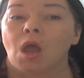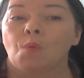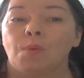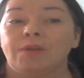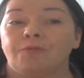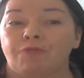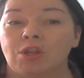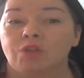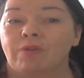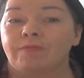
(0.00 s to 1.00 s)
And when the
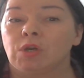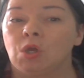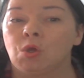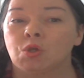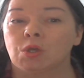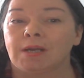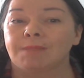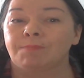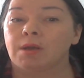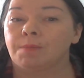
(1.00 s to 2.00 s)
French Revolution
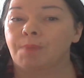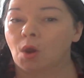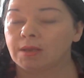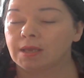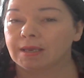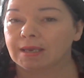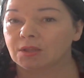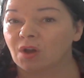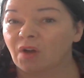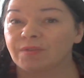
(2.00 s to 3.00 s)
led by Napoleon
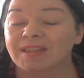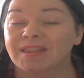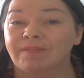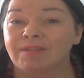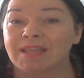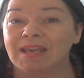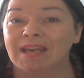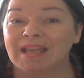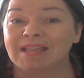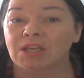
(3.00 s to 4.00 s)
kicked off in seventeen
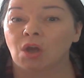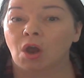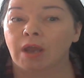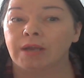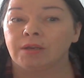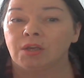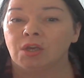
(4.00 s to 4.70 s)
eighty-nine,